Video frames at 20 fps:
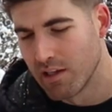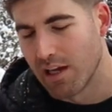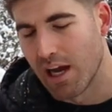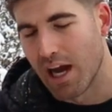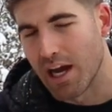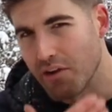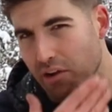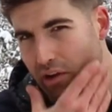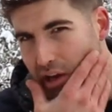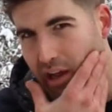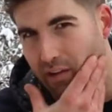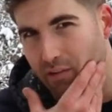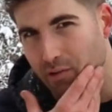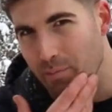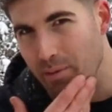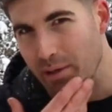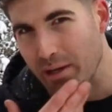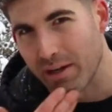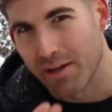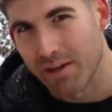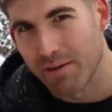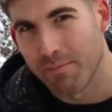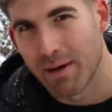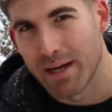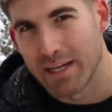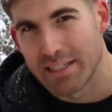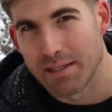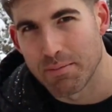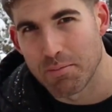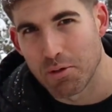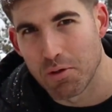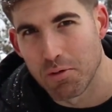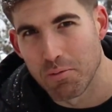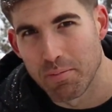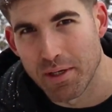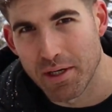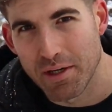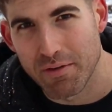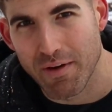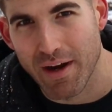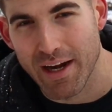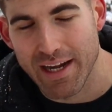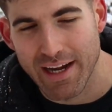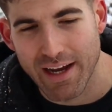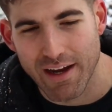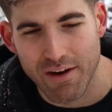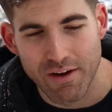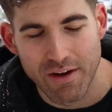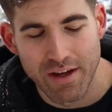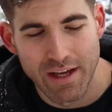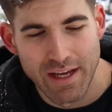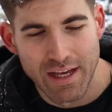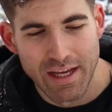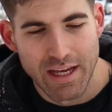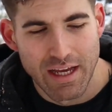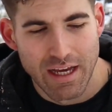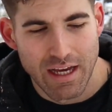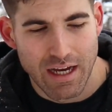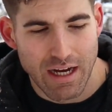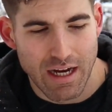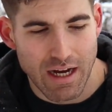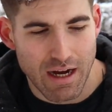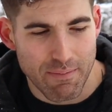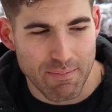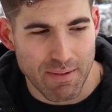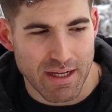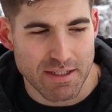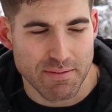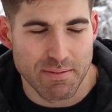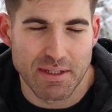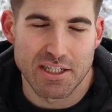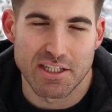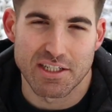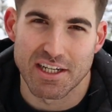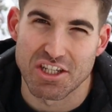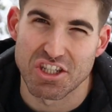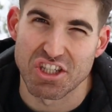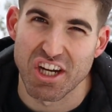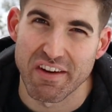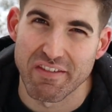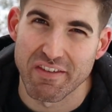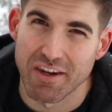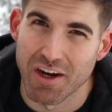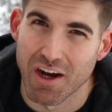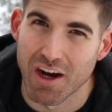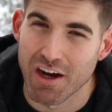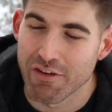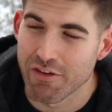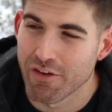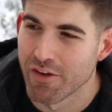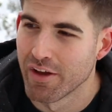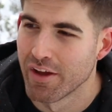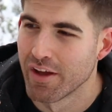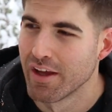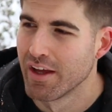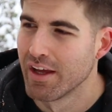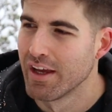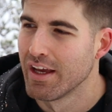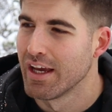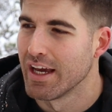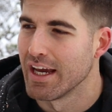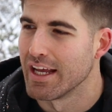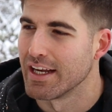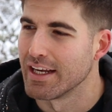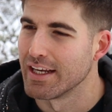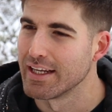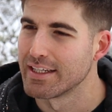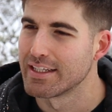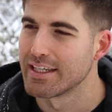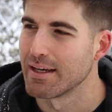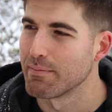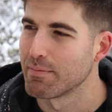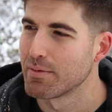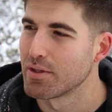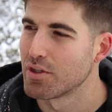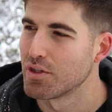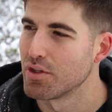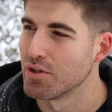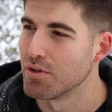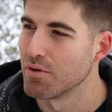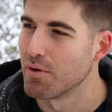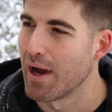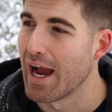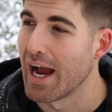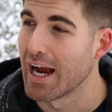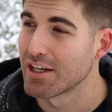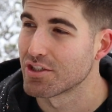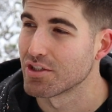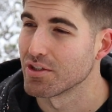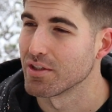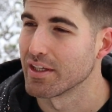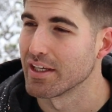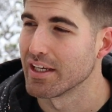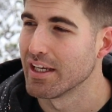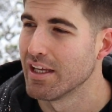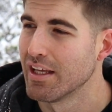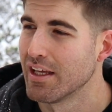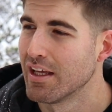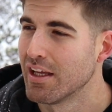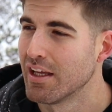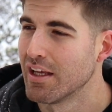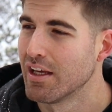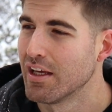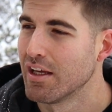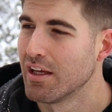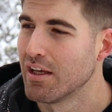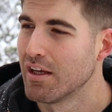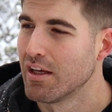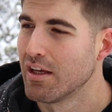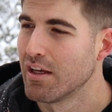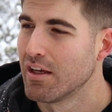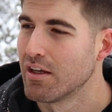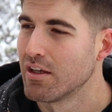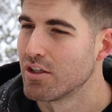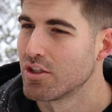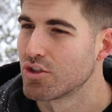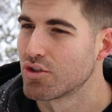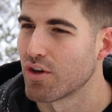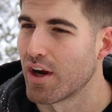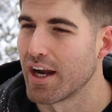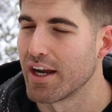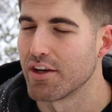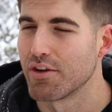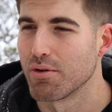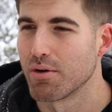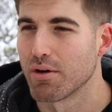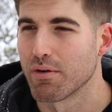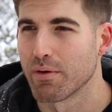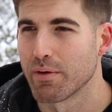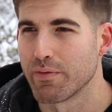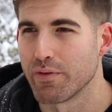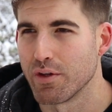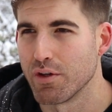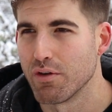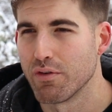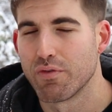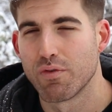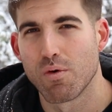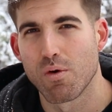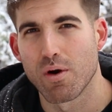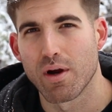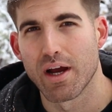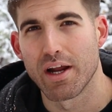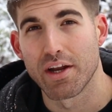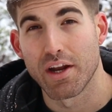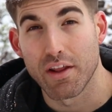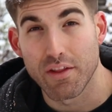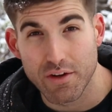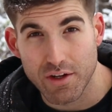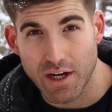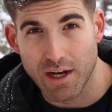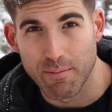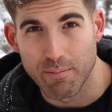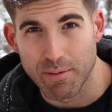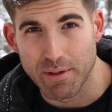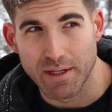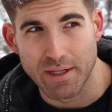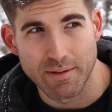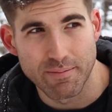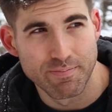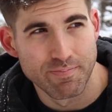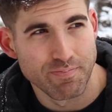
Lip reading: I don't have a beard, my typical beard right now. That is because I shaved it off in an attempt to actually try to do a review for another company.